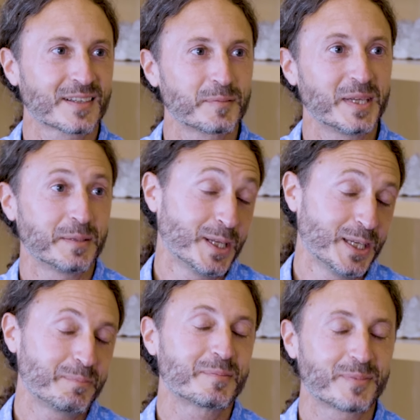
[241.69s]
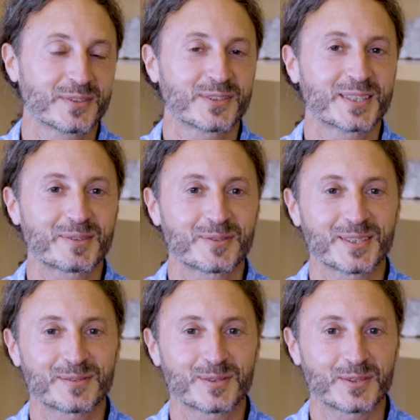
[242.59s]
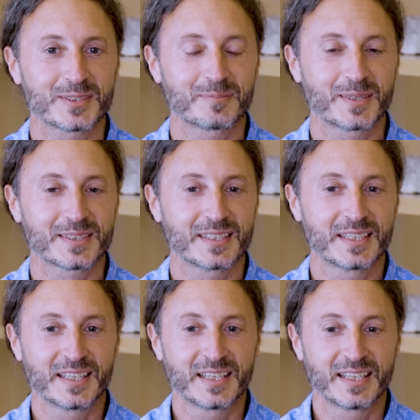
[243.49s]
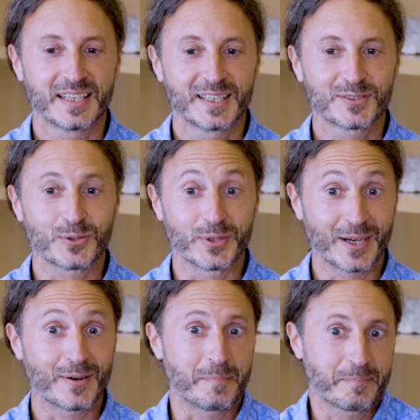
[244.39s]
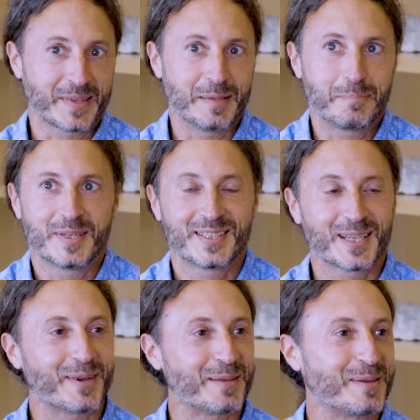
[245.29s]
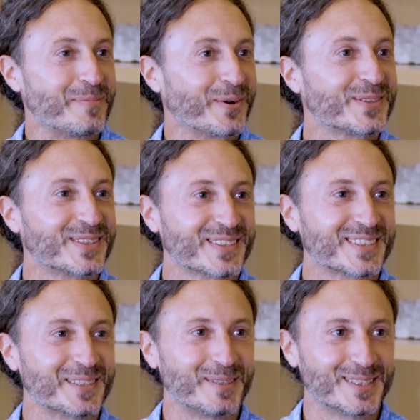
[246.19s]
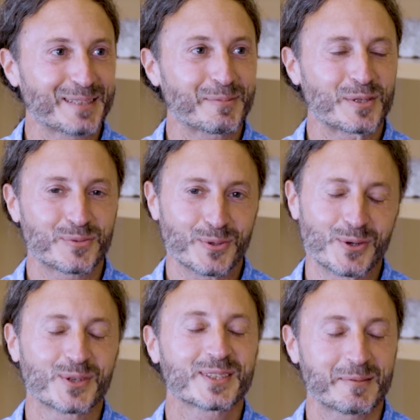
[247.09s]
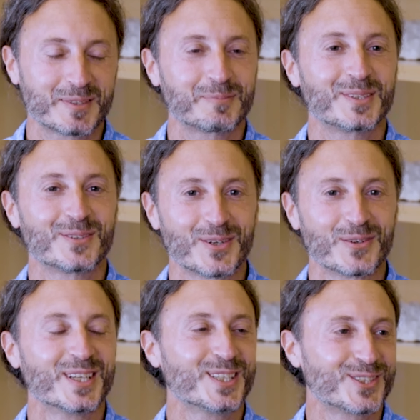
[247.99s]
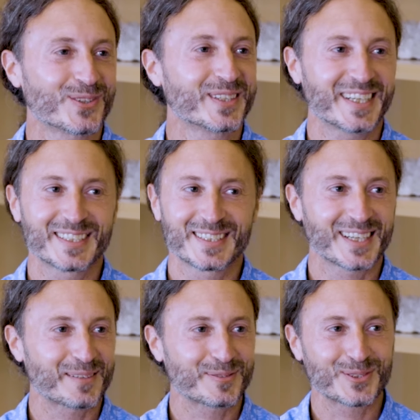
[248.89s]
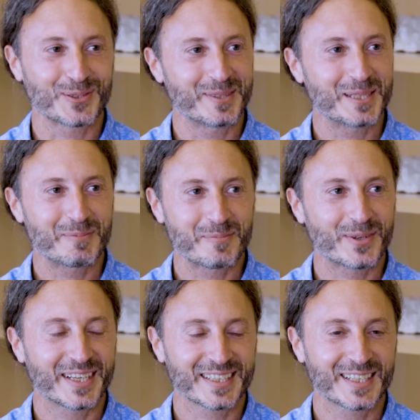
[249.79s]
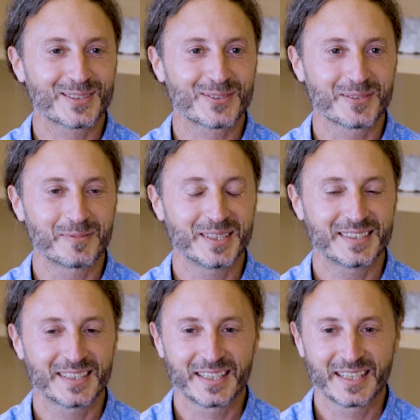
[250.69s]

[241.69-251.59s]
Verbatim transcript: Wow. Made many people, not everyone, of course, but so now I keep meeting my people. You know, it's amazing. But for a long time, it's been a lonely journey. I didn't have so many people like that around me.